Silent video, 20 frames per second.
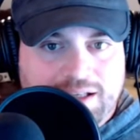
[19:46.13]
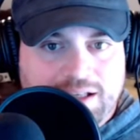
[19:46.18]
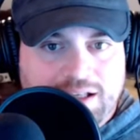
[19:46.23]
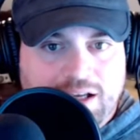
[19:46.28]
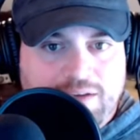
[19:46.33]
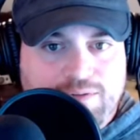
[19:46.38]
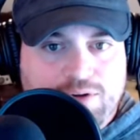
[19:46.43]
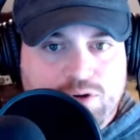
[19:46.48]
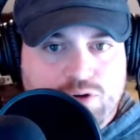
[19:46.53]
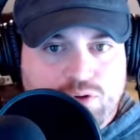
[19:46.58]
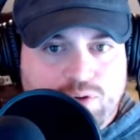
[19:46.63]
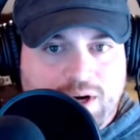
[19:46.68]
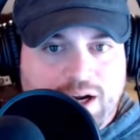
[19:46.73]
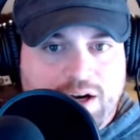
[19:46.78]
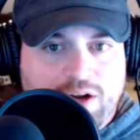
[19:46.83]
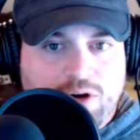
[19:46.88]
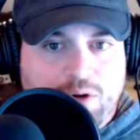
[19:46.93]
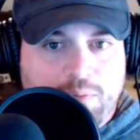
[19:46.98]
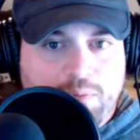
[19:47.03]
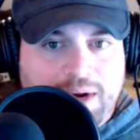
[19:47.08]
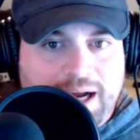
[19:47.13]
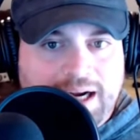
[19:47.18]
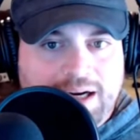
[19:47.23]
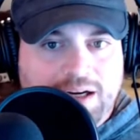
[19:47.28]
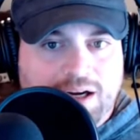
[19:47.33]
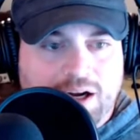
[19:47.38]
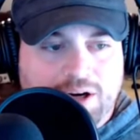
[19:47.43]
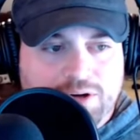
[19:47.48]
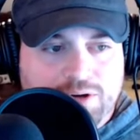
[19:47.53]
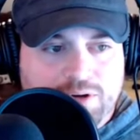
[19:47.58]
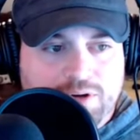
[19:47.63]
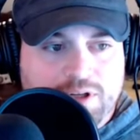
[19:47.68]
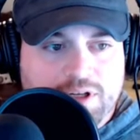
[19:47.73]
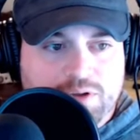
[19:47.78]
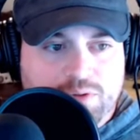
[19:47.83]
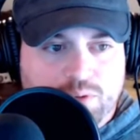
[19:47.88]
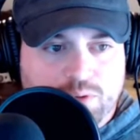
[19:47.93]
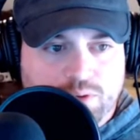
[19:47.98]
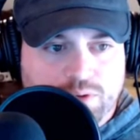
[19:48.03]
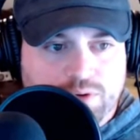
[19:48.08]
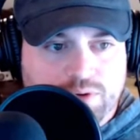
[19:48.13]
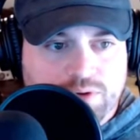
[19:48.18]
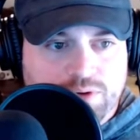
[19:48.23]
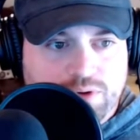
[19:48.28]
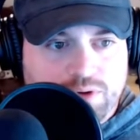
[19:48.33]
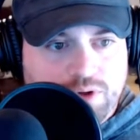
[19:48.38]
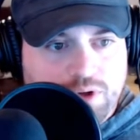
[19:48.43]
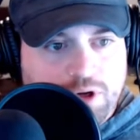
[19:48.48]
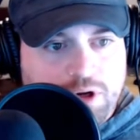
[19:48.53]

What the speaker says: if you try to go back under these rules.